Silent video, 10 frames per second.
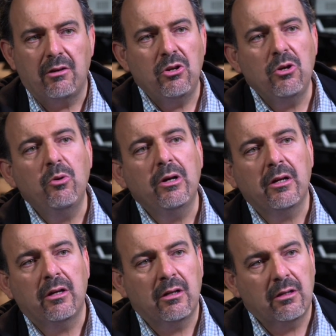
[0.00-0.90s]

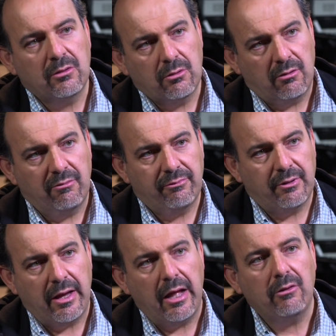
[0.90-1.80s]
newer sort of
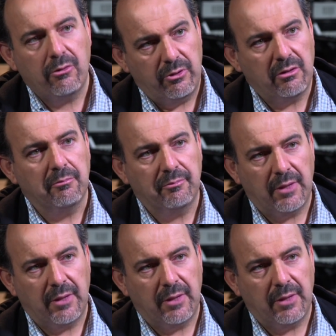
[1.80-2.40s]
algorithm.